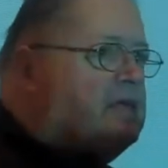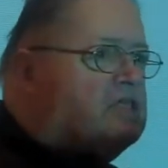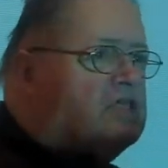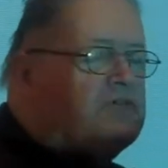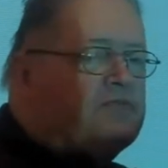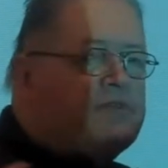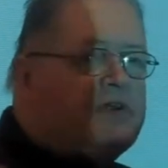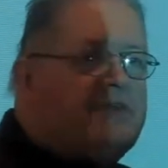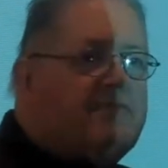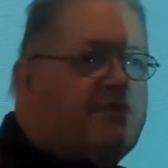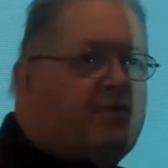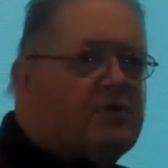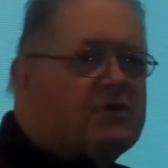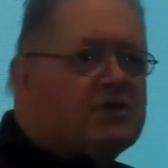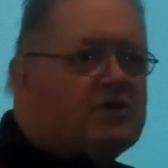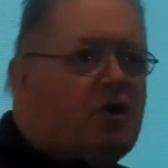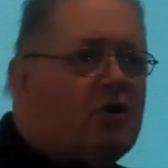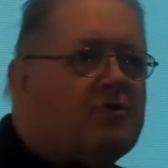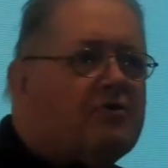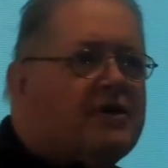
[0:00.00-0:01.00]
the basis of
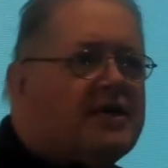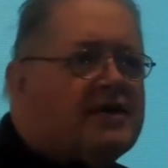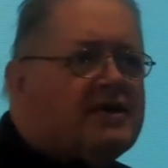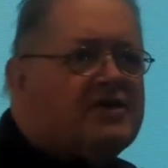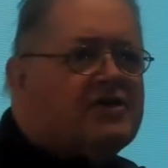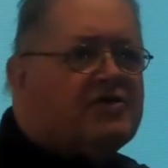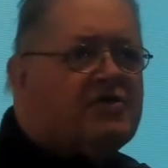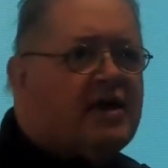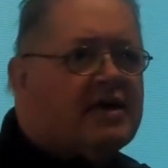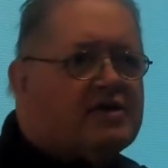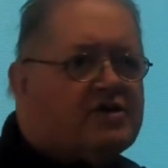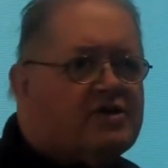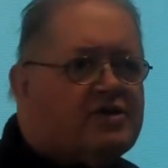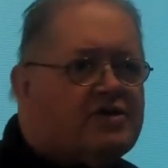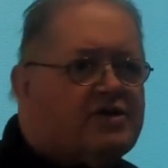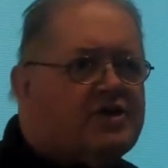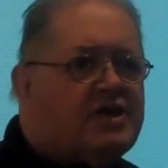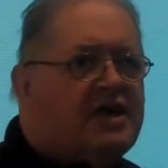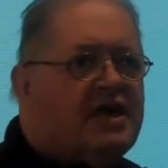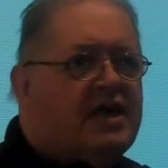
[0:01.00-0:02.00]
reinforced concrete
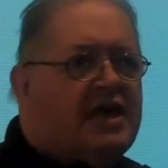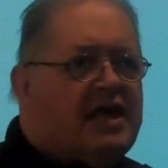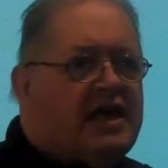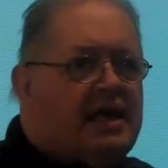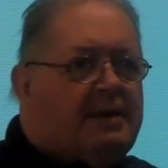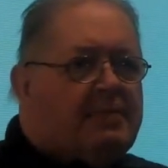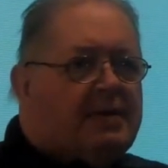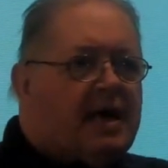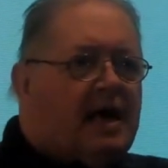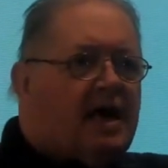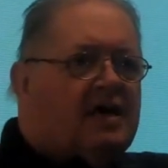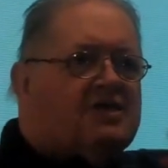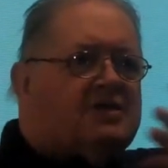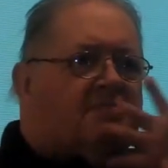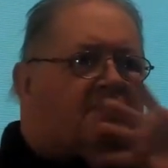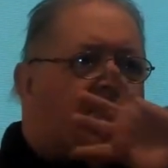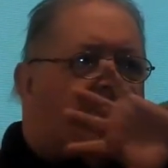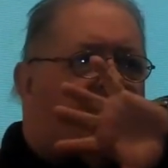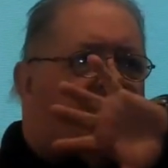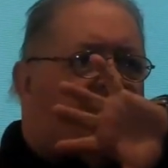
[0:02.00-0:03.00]
constructions. Here, Bakar
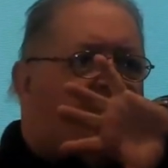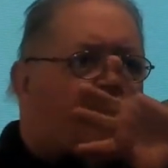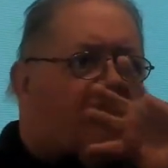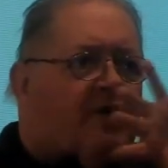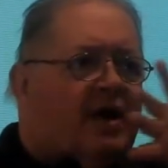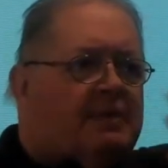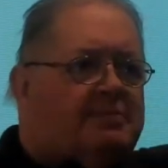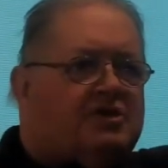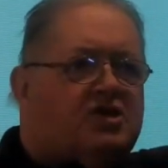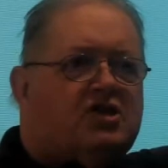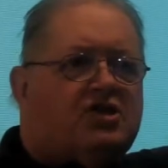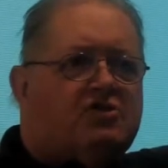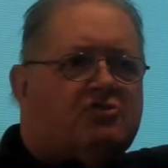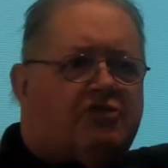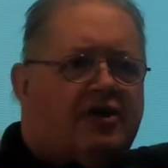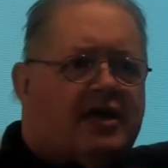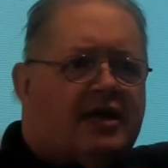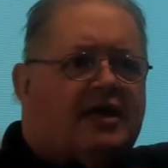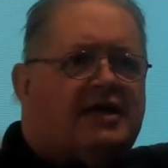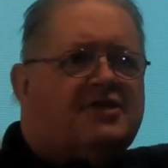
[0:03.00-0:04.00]
simply transcribed as
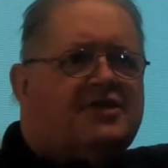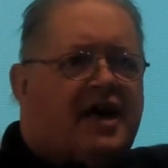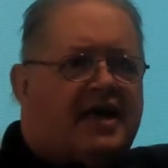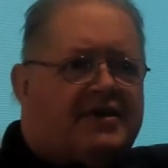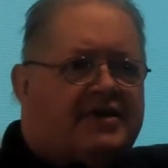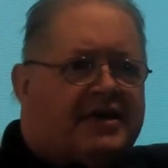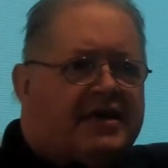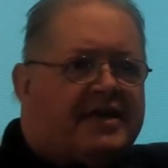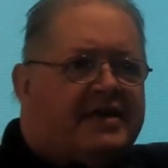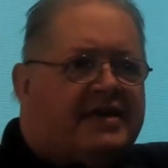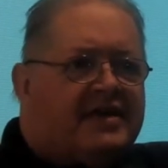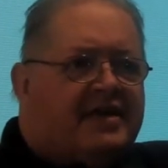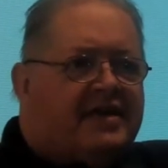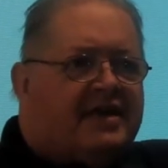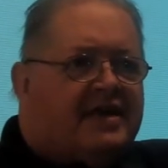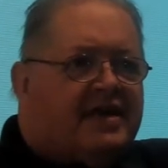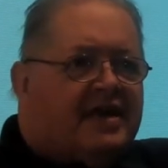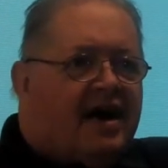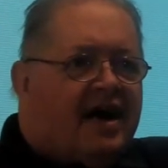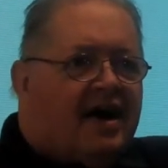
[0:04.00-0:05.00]
string glissandi.
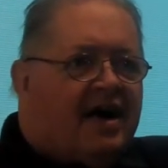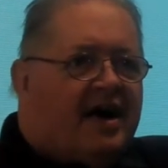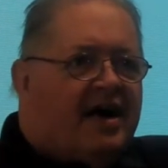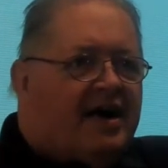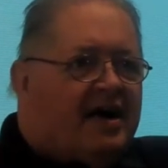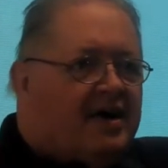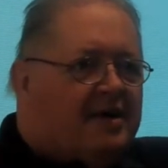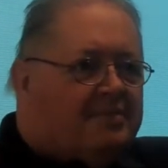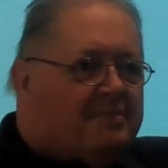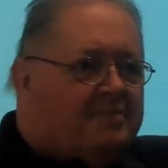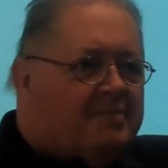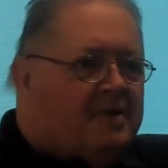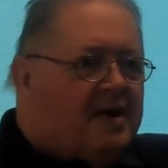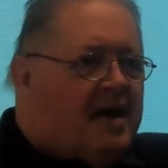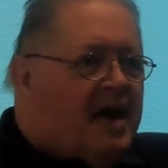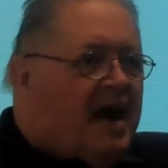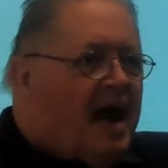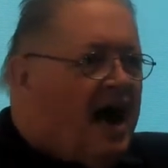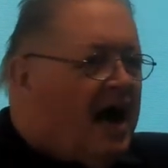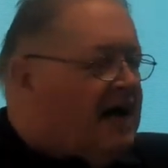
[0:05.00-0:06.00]

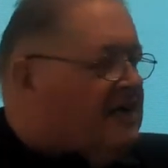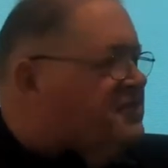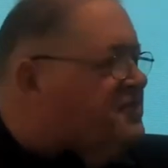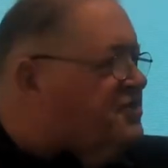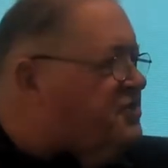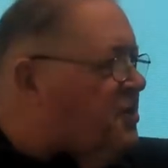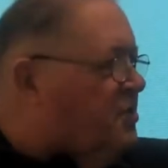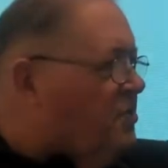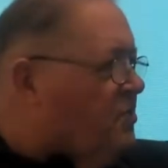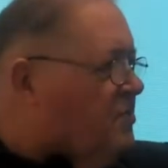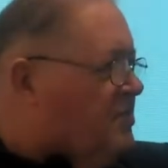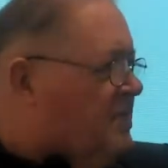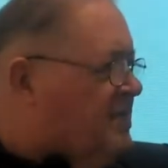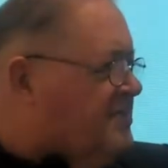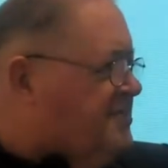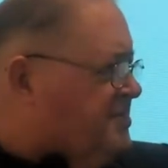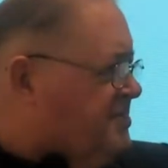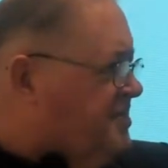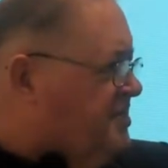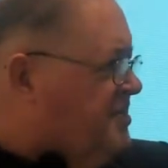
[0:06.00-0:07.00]
And so
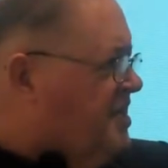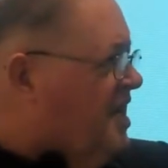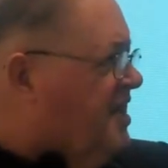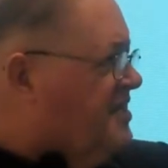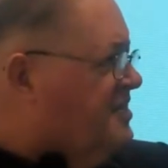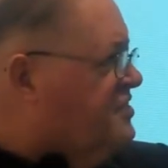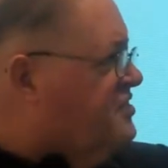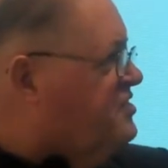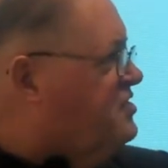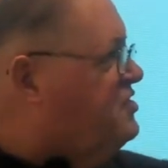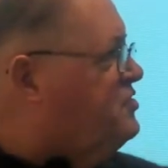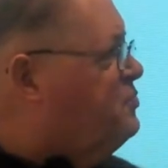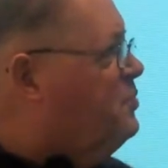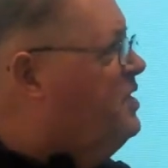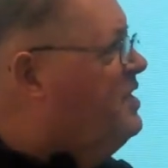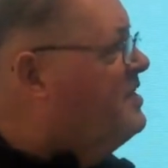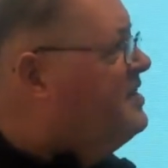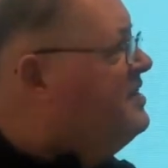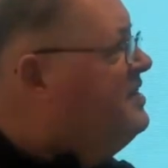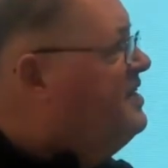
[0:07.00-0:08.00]
Xenakis'
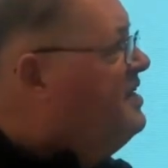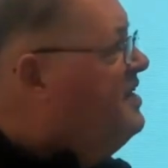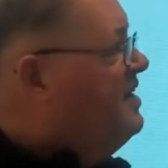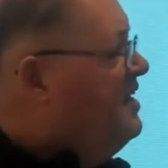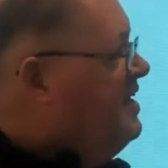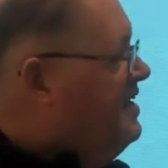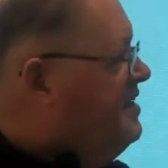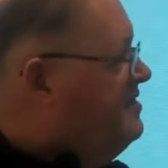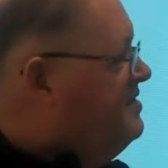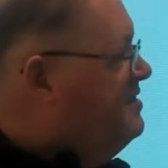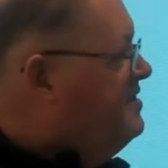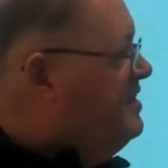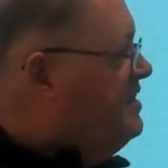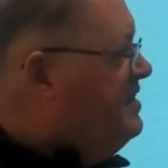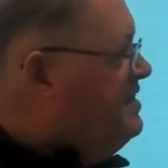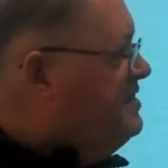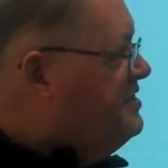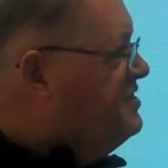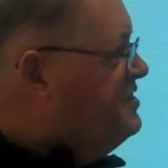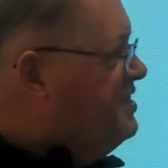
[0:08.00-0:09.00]
work in
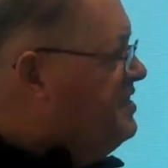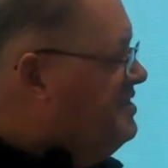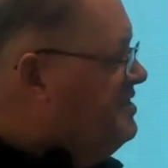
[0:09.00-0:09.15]
the